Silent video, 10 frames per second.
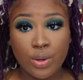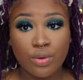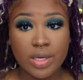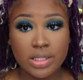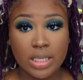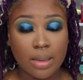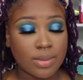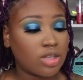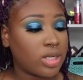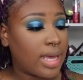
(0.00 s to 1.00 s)
crazy i'm
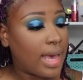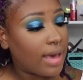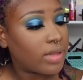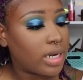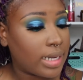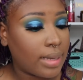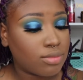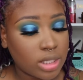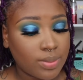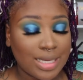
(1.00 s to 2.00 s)
not trying to have none of that i'm
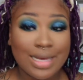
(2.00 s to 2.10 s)
trying to be